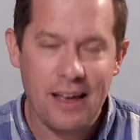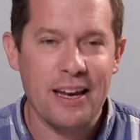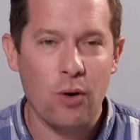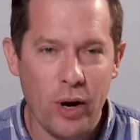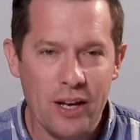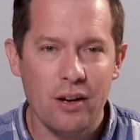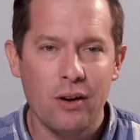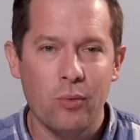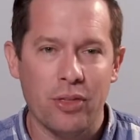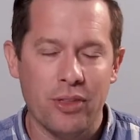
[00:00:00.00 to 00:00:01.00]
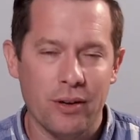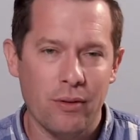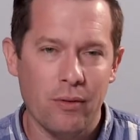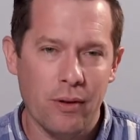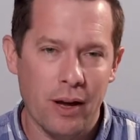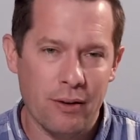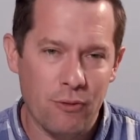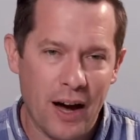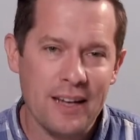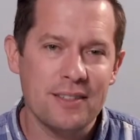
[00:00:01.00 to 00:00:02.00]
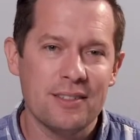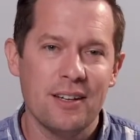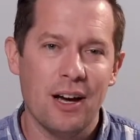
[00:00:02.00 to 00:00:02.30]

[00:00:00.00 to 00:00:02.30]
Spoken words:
And he went with the advice